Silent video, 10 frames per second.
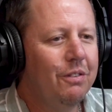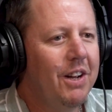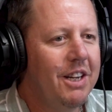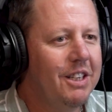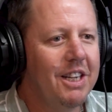
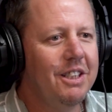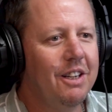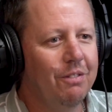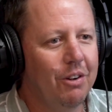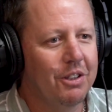fantastic
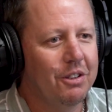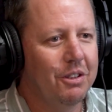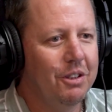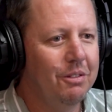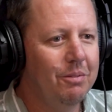advice,
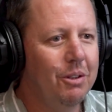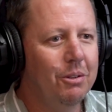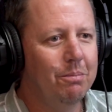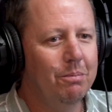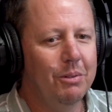because
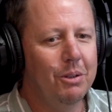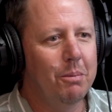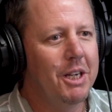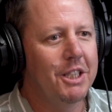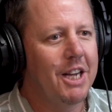you're
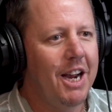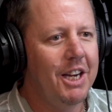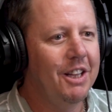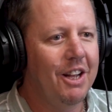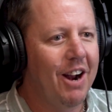
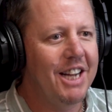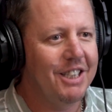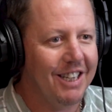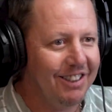maintaining their asset.